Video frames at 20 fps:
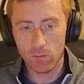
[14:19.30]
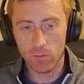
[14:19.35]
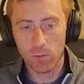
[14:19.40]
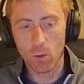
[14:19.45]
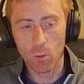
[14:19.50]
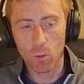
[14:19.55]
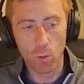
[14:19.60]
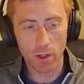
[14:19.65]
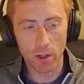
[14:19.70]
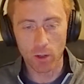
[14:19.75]

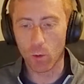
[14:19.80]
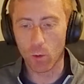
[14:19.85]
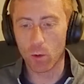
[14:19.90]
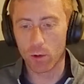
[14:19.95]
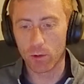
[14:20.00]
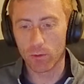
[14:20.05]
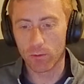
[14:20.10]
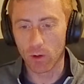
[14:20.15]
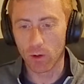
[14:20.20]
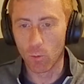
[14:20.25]
one
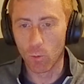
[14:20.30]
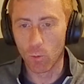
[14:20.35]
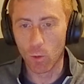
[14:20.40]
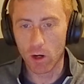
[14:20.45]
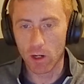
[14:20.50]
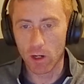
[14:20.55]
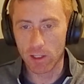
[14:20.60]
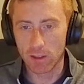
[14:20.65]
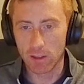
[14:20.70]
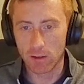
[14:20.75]
order from
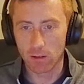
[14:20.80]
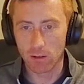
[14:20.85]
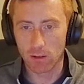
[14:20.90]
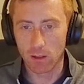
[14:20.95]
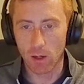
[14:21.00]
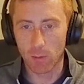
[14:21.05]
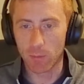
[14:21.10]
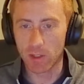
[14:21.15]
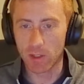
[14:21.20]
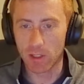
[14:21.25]
one
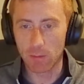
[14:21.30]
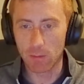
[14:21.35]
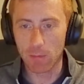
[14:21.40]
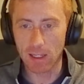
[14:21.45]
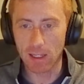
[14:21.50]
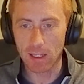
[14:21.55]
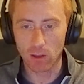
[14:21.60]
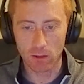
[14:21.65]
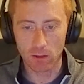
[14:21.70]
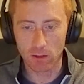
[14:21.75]
company may
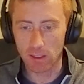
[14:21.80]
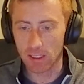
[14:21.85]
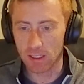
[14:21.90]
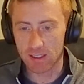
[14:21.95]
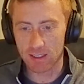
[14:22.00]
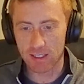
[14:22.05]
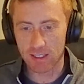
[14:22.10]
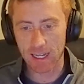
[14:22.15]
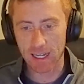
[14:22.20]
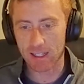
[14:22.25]
look the
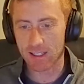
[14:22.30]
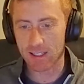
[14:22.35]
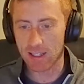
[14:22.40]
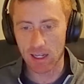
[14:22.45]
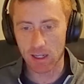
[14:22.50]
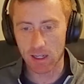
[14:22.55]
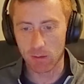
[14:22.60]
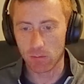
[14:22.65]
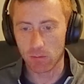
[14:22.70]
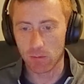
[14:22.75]
exact
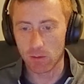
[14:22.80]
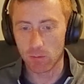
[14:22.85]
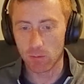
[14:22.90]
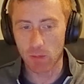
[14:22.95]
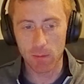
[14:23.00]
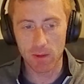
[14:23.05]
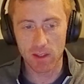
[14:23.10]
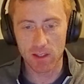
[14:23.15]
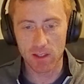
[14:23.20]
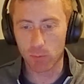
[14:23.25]
same.
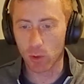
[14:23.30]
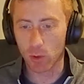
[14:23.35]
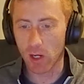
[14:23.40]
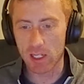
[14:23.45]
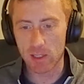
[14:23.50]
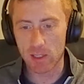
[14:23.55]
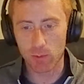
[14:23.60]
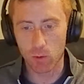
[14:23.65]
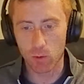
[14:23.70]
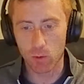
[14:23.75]
Maybe this
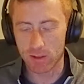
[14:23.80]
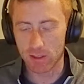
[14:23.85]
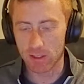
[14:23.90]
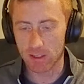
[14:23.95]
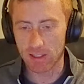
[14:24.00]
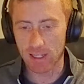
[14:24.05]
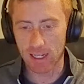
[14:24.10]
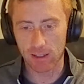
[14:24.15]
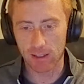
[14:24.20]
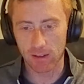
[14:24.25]
price point's
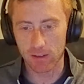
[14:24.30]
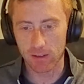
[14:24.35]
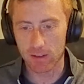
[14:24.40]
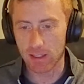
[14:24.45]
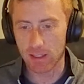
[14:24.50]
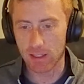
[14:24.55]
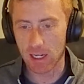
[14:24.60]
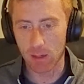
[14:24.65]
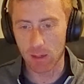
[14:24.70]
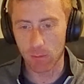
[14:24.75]
exactly the
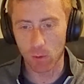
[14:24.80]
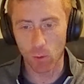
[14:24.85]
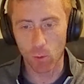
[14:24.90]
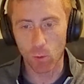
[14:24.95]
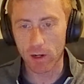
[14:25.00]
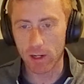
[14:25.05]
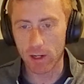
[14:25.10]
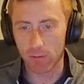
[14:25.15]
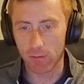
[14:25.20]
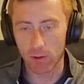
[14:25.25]
same or
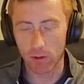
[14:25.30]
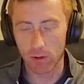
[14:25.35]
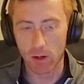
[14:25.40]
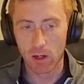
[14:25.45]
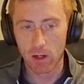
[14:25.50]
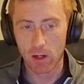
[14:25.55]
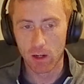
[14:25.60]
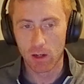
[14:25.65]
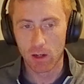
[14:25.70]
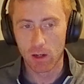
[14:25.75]
whatever.
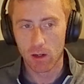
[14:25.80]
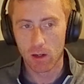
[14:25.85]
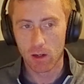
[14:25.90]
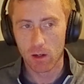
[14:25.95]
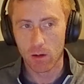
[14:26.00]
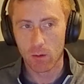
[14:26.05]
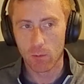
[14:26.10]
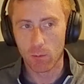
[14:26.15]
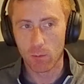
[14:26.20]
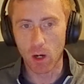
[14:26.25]

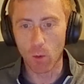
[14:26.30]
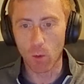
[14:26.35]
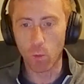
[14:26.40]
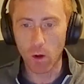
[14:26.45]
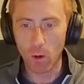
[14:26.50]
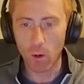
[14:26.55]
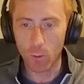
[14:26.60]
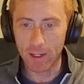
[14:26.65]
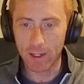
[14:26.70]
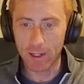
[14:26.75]
But
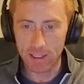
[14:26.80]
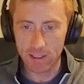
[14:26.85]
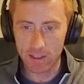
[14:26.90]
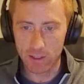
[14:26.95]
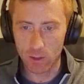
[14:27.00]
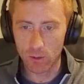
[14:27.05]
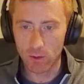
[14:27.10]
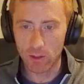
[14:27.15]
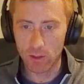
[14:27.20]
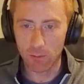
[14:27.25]
what went
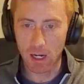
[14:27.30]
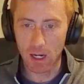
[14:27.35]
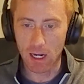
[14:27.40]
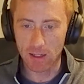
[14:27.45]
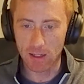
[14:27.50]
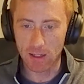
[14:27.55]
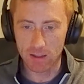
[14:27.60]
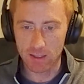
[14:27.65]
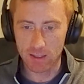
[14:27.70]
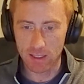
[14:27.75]
into it
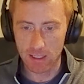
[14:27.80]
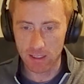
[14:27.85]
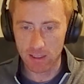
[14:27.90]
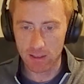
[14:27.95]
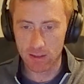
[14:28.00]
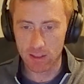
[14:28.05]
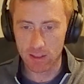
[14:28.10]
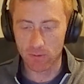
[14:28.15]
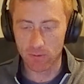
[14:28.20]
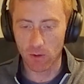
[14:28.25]
behind the
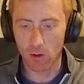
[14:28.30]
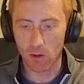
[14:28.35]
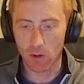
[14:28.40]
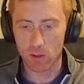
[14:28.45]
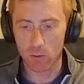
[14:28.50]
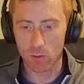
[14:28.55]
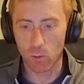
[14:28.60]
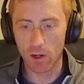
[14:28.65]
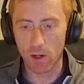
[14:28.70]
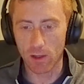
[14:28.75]
scenes, as far
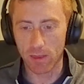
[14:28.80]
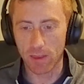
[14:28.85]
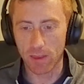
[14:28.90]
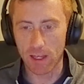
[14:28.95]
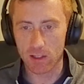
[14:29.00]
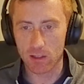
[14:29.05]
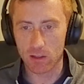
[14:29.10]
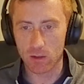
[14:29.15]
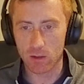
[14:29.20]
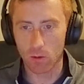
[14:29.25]
as what
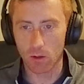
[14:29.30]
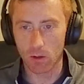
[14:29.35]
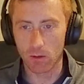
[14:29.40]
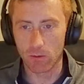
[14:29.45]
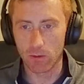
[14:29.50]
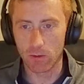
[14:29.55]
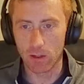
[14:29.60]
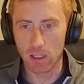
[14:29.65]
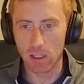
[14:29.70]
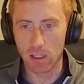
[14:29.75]
that sort
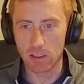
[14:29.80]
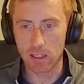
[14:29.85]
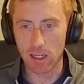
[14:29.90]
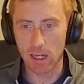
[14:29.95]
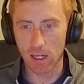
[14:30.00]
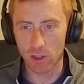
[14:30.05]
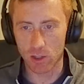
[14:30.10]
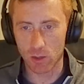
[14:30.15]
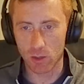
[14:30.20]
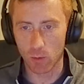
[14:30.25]
of
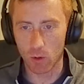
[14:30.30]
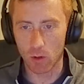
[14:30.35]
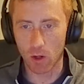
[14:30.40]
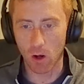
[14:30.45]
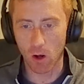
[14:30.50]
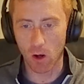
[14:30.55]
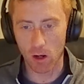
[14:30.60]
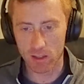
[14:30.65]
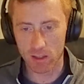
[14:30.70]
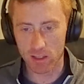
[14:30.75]
intangible
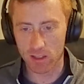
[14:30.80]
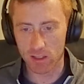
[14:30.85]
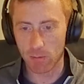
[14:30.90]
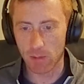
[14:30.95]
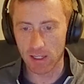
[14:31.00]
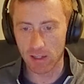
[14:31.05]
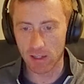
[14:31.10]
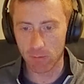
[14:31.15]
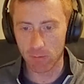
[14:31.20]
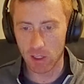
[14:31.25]
cost
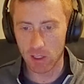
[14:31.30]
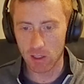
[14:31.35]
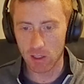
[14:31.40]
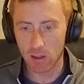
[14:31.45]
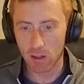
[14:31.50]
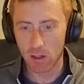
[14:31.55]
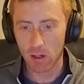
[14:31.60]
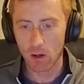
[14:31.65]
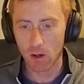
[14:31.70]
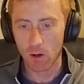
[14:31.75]
might have been,
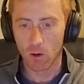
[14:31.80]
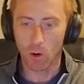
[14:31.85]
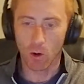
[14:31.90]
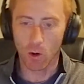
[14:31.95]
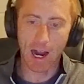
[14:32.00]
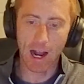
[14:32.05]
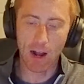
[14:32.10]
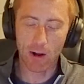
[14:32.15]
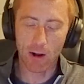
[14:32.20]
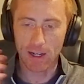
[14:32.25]
or
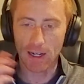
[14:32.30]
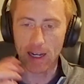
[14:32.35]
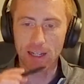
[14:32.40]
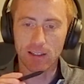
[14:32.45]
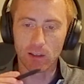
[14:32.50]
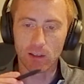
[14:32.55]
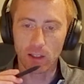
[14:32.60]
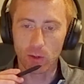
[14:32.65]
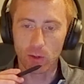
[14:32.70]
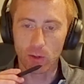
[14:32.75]
how can I
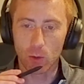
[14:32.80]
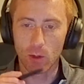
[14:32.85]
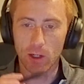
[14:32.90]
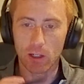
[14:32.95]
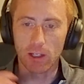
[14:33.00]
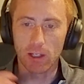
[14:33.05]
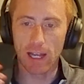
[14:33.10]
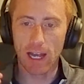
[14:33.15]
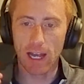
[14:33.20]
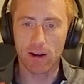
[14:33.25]
deliver
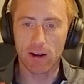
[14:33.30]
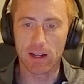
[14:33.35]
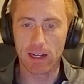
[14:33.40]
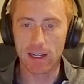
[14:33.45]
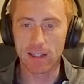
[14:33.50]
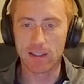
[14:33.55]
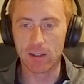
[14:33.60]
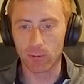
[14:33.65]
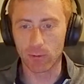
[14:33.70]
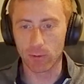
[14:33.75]
quickly? How can I
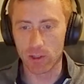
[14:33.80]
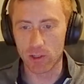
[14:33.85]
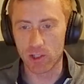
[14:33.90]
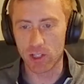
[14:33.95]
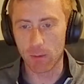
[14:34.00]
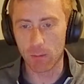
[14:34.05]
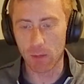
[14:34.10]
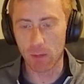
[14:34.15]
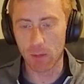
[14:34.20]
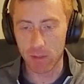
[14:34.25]

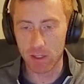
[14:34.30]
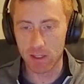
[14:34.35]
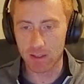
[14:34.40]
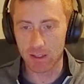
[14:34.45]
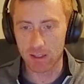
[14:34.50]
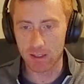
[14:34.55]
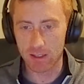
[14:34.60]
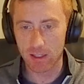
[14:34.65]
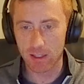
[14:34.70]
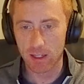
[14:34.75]
differentiate my
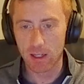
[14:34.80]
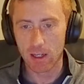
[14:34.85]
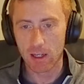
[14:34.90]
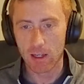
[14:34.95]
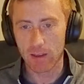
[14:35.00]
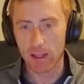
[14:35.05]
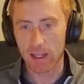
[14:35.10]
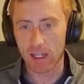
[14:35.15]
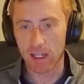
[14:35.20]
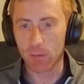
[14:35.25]
business?
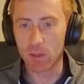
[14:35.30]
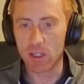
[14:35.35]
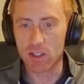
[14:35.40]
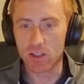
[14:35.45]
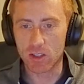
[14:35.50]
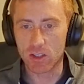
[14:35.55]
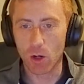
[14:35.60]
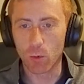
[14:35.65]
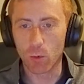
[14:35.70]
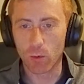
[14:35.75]
That could be
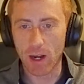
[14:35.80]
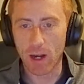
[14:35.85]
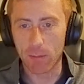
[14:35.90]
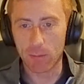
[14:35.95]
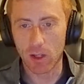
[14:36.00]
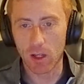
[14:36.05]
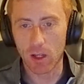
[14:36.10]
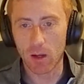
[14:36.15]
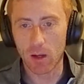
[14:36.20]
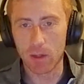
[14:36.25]
so
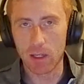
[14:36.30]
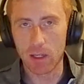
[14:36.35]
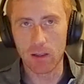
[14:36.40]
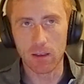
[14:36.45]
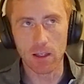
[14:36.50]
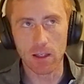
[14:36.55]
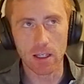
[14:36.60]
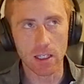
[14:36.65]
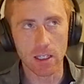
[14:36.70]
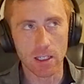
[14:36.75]
wrapped up in
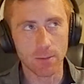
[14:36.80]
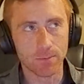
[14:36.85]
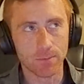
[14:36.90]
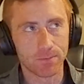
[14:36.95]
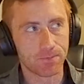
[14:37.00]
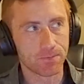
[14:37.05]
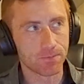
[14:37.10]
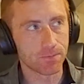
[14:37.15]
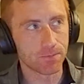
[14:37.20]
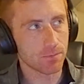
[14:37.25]
the,
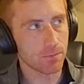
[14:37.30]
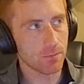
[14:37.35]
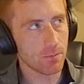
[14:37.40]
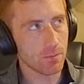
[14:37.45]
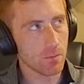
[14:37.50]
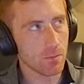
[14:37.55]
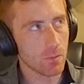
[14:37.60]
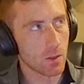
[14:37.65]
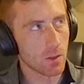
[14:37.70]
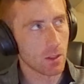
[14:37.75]

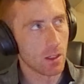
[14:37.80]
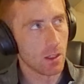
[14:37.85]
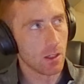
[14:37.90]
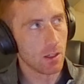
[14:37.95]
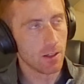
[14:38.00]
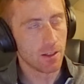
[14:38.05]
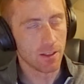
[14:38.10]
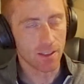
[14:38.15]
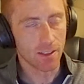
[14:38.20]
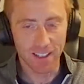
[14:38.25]

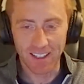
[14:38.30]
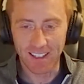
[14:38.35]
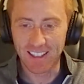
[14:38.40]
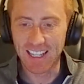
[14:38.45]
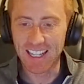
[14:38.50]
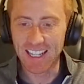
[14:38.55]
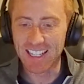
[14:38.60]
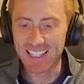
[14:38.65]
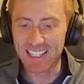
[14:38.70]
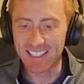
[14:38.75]

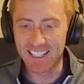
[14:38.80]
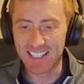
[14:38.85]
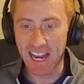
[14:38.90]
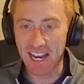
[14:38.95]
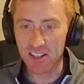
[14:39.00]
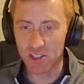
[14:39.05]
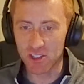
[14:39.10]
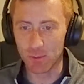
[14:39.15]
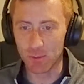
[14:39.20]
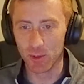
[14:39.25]
again,
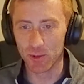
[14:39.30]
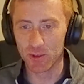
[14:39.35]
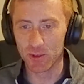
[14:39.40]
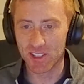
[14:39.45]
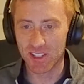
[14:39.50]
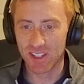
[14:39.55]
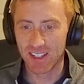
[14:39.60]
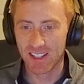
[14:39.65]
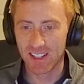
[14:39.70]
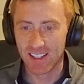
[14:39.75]

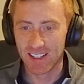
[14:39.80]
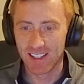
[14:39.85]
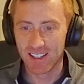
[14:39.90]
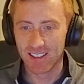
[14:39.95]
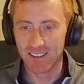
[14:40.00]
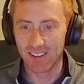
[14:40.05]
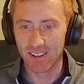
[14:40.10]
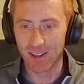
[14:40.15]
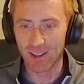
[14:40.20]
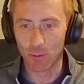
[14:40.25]
intangibles
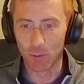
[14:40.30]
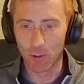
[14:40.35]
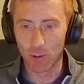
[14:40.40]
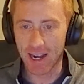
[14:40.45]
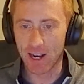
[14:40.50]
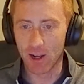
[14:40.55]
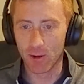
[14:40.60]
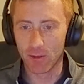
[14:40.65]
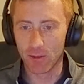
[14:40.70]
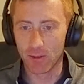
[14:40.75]

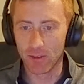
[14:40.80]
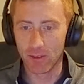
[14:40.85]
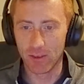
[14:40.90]
around